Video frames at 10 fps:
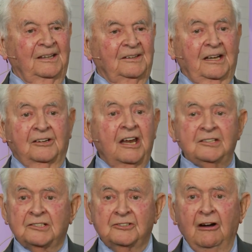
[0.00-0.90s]
That
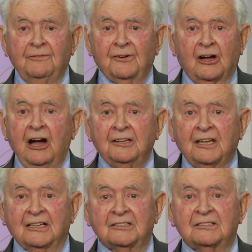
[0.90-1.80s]
Christ has not
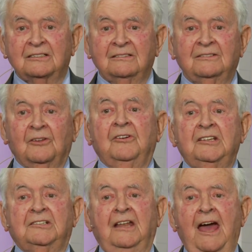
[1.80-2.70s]
forgotten us, though
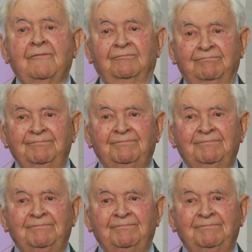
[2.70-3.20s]
he's in heaven.